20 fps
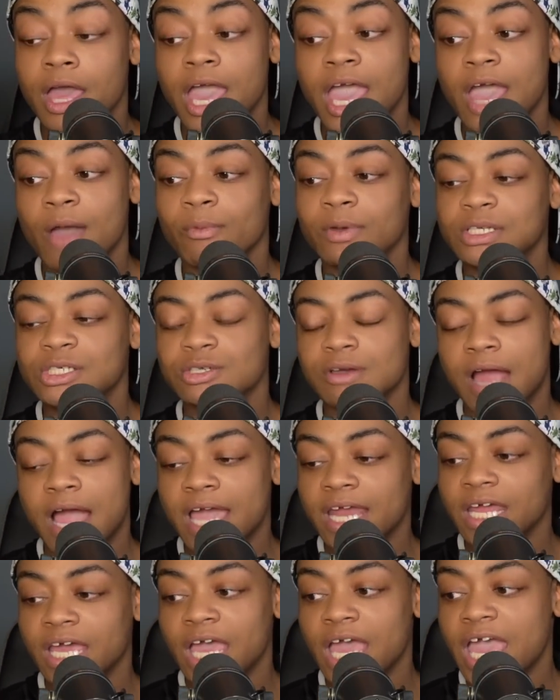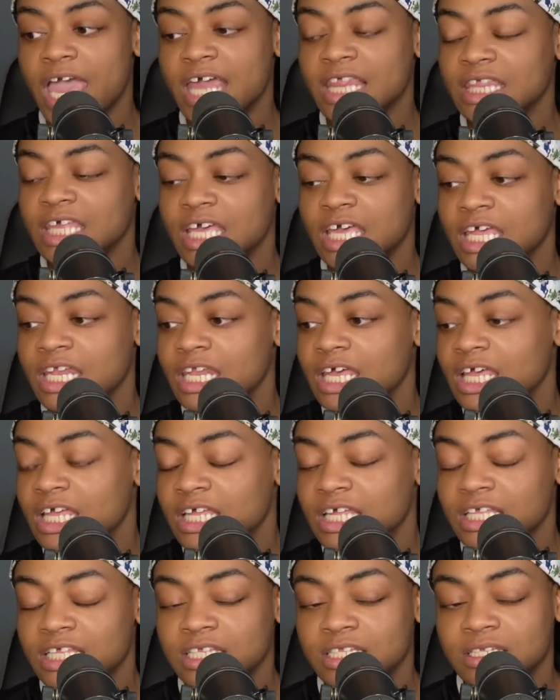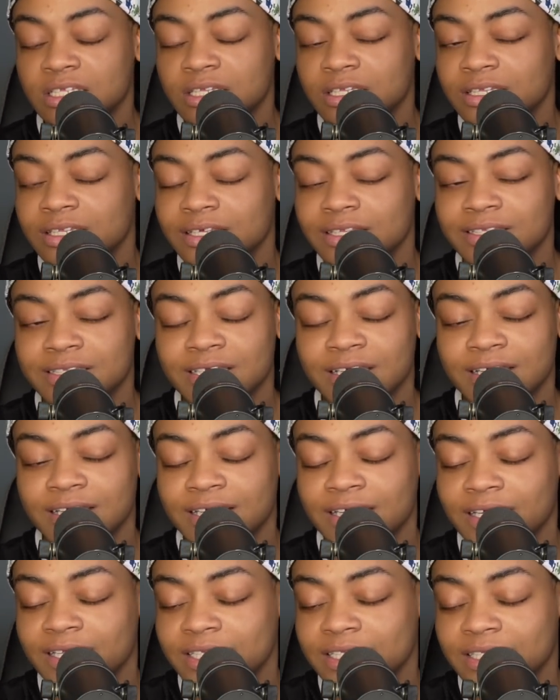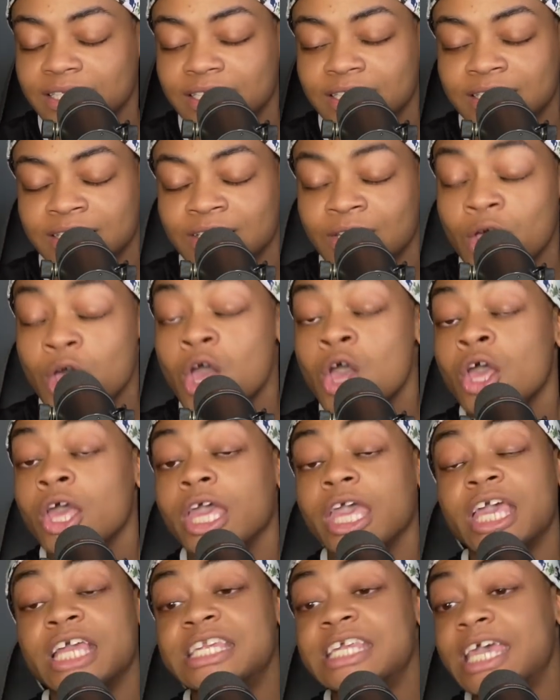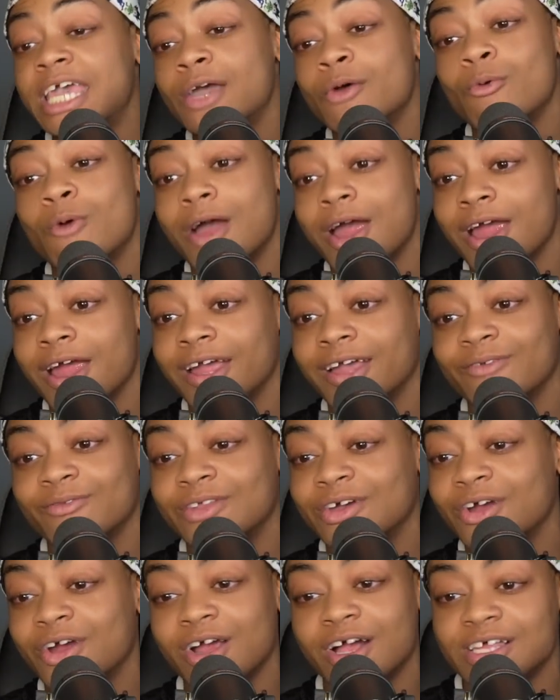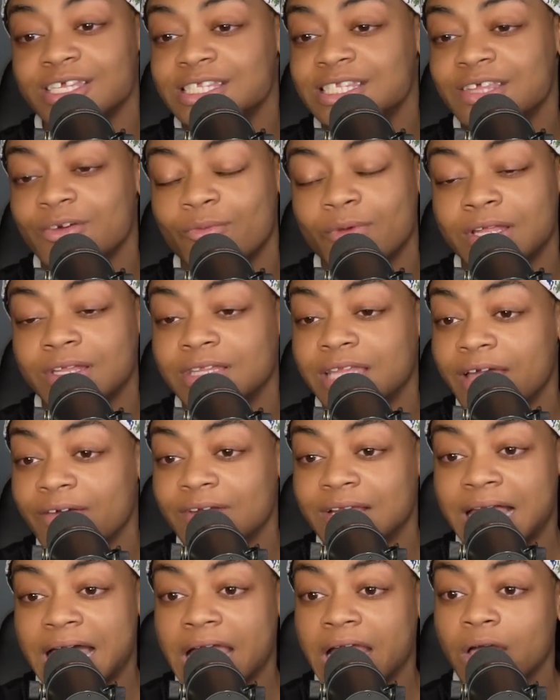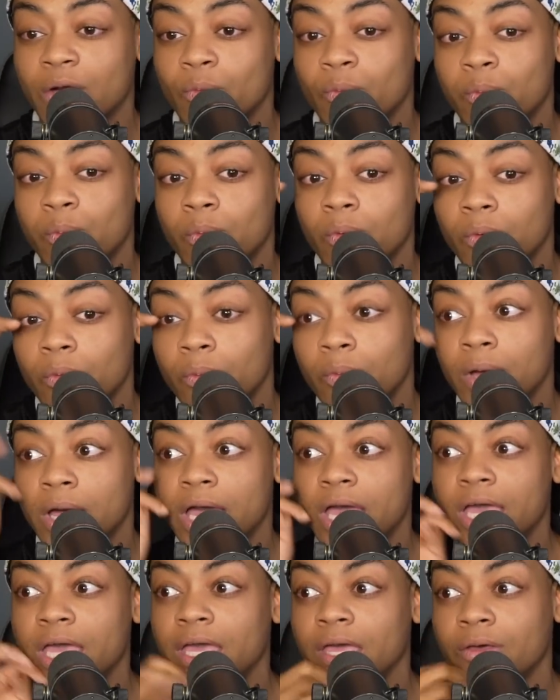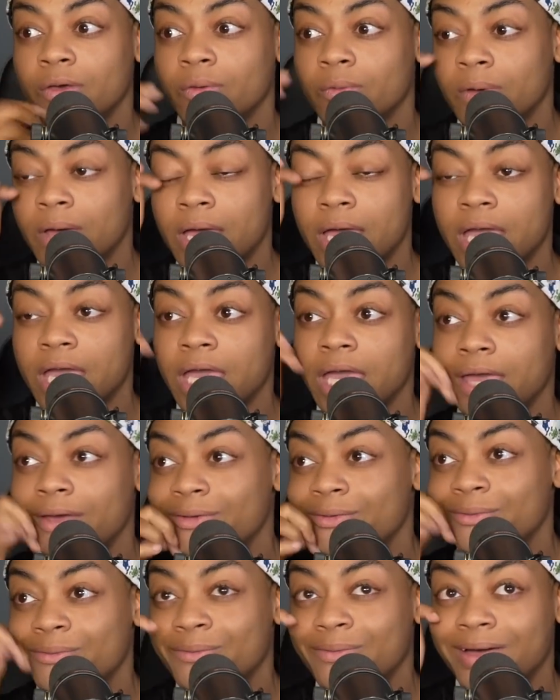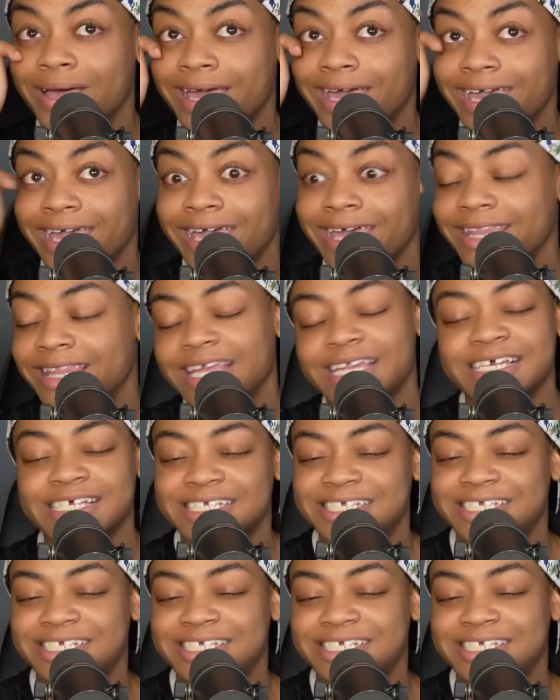and we tried it, and then uh, uh, it didn't work. The girls, they were like, what, what, what? They didn't